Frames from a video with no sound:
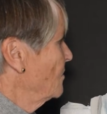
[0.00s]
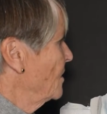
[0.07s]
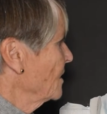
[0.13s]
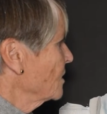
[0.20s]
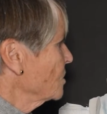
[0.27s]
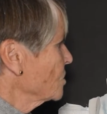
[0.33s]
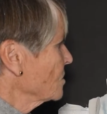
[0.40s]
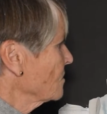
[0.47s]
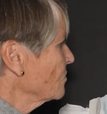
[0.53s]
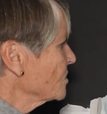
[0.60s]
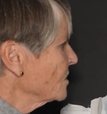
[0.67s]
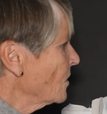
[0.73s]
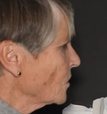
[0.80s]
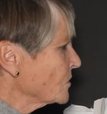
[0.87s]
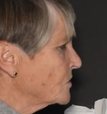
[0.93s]
picture
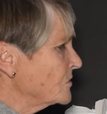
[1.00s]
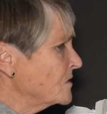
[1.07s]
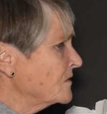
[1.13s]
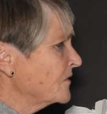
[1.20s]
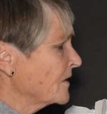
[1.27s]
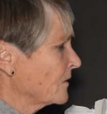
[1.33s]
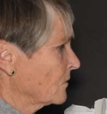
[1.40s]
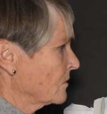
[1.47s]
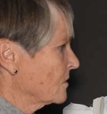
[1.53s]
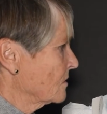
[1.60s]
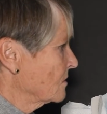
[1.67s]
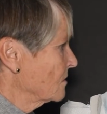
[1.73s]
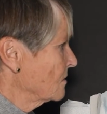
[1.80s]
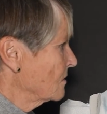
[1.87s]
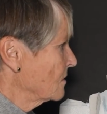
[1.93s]
was not too difficult
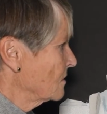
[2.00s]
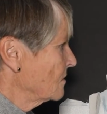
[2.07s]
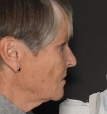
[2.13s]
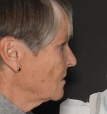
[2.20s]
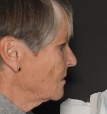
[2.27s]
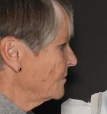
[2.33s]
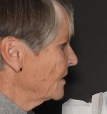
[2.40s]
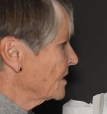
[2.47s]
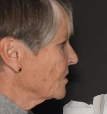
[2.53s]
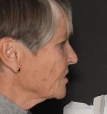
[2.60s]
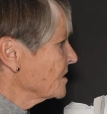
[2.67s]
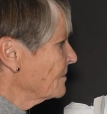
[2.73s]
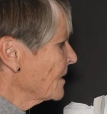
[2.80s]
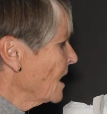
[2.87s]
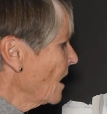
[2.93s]

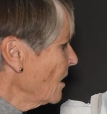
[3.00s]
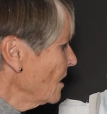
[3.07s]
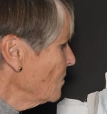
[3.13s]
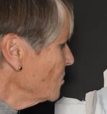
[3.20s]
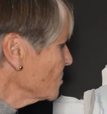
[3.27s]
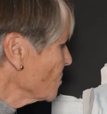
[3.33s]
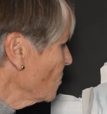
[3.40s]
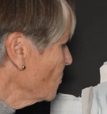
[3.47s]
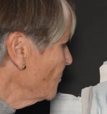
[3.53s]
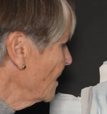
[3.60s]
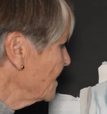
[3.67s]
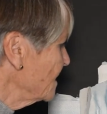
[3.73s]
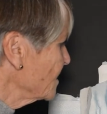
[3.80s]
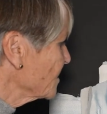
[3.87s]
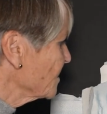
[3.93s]
because the colour was
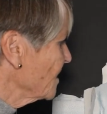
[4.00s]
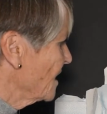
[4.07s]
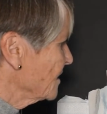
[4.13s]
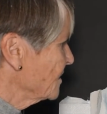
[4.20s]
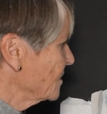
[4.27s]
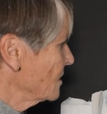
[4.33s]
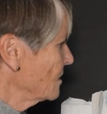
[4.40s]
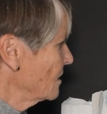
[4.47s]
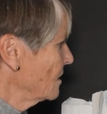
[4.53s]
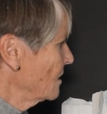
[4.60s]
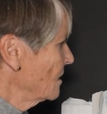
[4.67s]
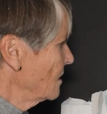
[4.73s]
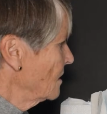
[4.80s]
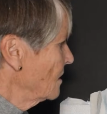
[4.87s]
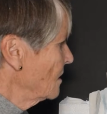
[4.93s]
already set.
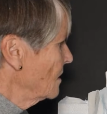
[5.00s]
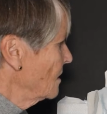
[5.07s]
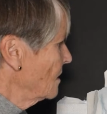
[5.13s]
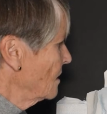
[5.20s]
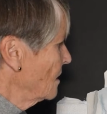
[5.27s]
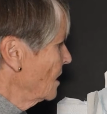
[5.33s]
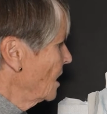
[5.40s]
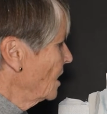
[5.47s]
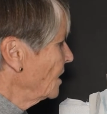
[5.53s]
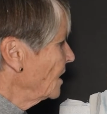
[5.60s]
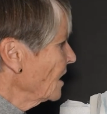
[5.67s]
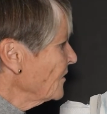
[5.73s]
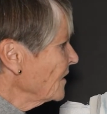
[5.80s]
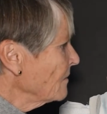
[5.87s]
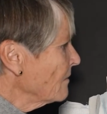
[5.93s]

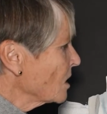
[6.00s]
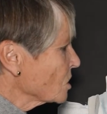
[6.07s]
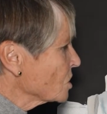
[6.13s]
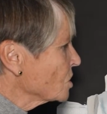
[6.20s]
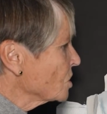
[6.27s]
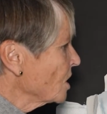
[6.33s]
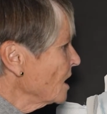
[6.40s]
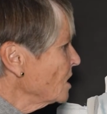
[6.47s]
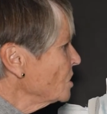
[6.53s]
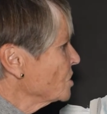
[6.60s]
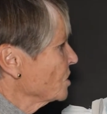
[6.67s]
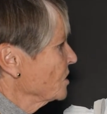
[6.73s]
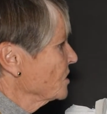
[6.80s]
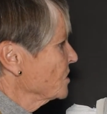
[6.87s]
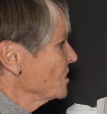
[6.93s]
Nothing much
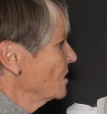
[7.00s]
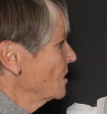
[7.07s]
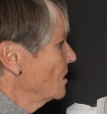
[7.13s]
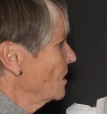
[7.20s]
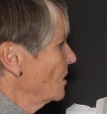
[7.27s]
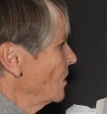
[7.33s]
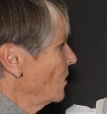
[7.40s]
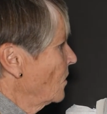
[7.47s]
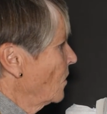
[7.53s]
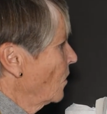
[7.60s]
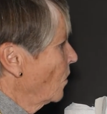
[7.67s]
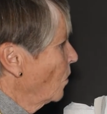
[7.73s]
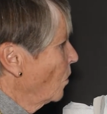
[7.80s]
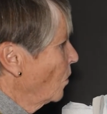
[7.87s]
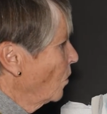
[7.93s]
changes
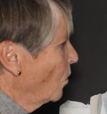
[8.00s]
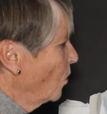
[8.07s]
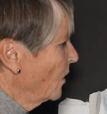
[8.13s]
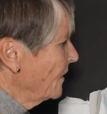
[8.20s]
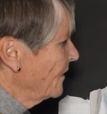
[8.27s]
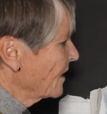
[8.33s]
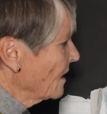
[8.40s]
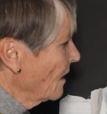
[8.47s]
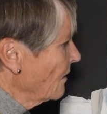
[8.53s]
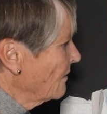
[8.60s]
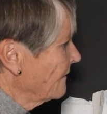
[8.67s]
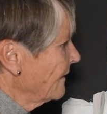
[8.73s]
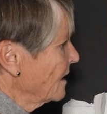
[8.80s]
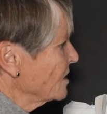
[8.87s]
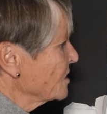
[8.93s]
with the colour
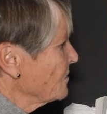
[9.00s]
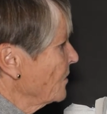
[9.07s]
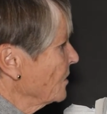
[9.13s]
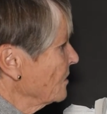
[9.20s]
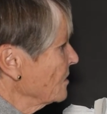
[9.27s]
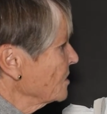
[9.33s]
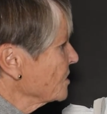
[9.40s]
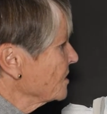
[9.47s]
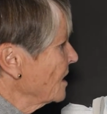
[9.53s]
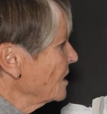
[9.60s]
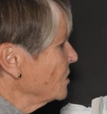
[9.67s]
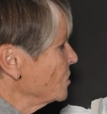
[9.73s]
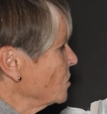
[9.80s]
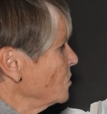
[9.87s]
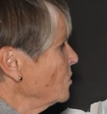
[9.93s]
of icebergs.
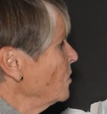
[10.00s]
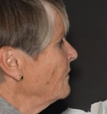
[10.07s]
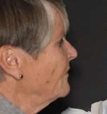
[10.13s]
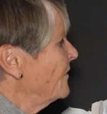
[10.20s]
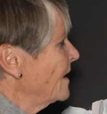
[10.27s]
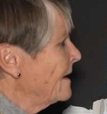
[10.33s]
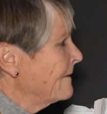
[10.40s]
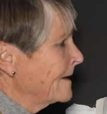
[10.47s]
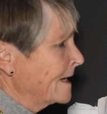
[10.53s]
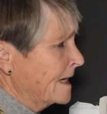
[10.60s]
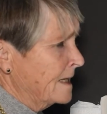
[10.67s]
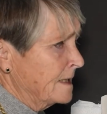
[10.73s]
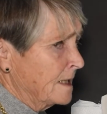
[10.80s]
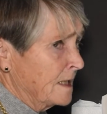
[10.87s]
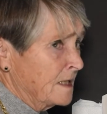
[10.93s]
They do vary
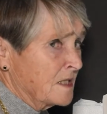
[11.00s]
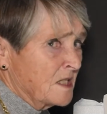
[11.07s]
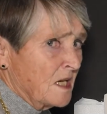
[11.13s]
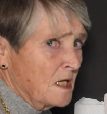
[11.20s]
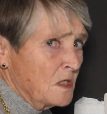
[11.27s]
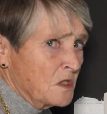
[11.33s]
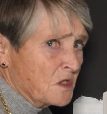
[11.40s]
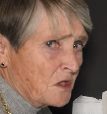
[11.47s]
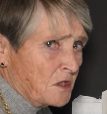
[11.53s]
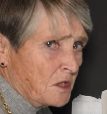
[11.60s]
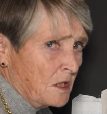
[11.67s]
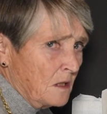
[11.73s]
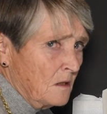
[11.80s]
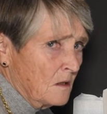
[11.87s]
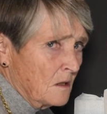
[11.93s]
in
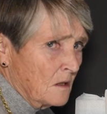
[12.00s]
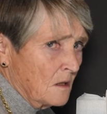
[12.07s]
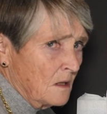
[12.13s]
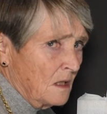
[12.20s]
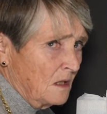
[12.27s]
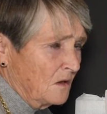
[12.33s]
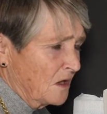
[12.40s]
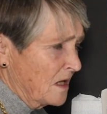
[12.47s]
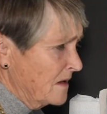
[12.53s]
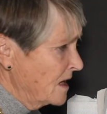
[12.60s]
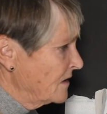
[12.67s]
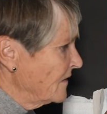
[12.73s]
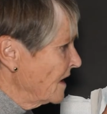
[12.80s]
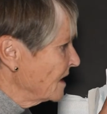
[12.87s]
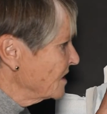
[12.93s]
intensity in, the,
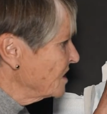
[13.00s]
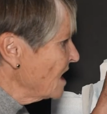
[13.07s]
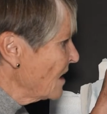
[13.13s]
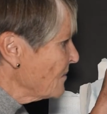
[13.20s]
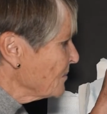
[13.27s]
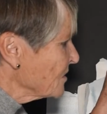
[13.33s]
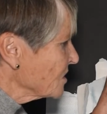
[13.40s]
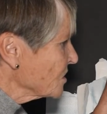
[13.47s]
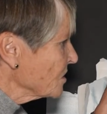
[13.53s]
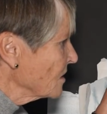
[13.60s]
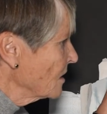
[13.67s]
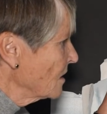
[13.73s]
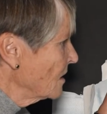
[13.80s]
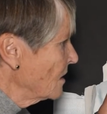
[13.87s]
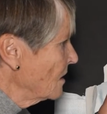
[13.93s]
in their depths,